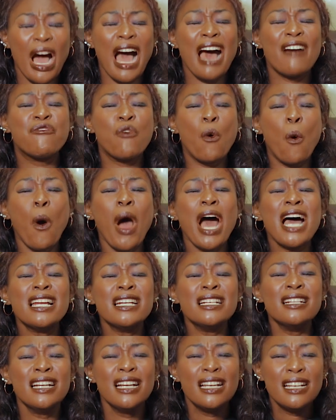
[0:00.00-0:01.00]
Have
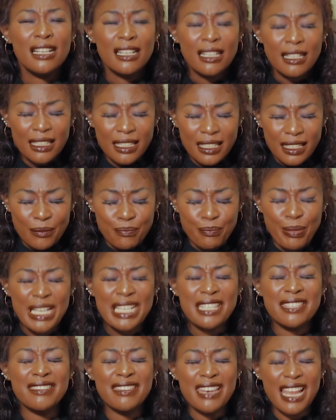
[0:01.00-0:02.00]
one
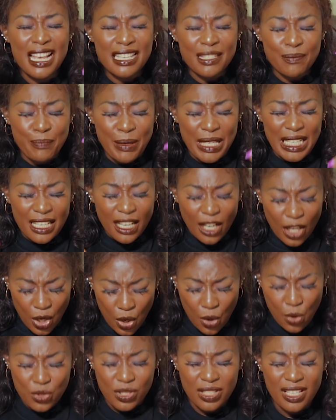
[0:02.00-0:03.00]
business been
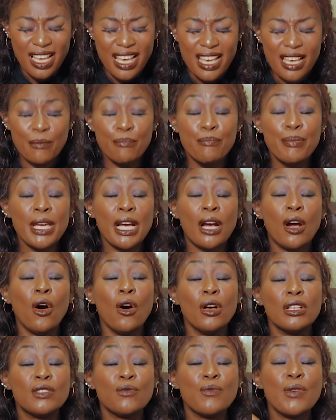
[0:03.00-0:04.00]
closed
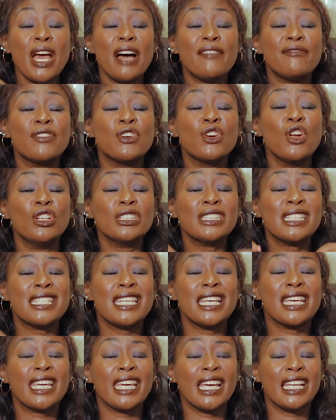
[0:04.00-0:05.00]
because we have not
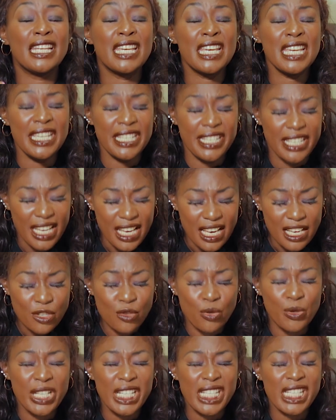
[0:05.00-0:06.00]
taken heed
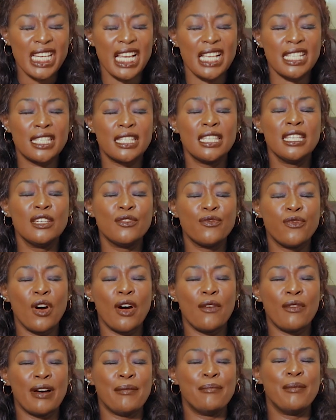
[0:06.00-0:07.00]
to intercede for
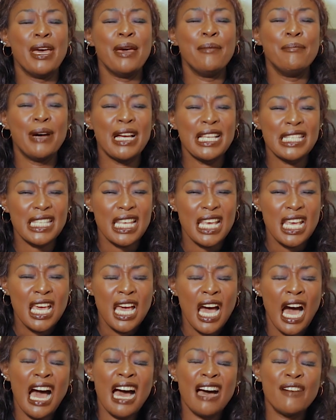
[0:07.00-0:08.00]
our members?
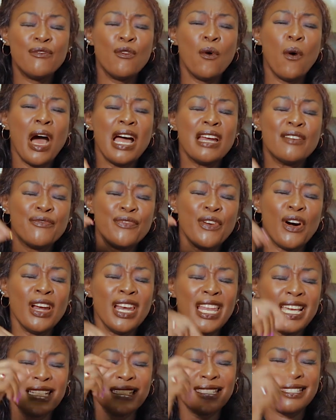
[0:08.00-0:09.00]
Have one
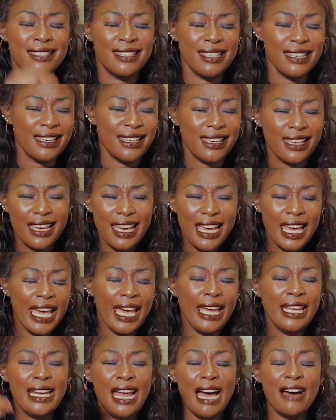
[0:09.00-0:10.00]
fallen sick
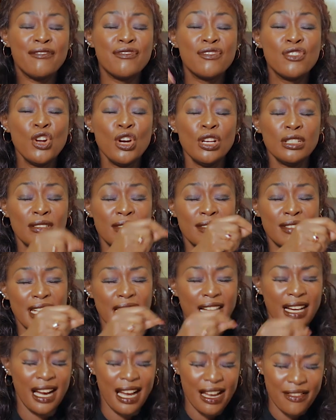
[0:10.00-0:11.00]
and have not
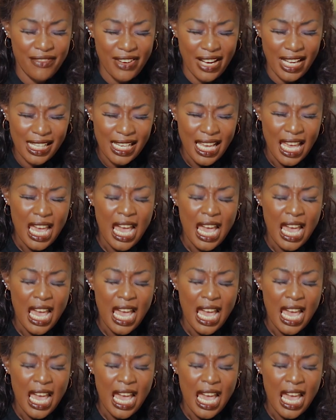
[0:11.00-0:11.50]
recovered?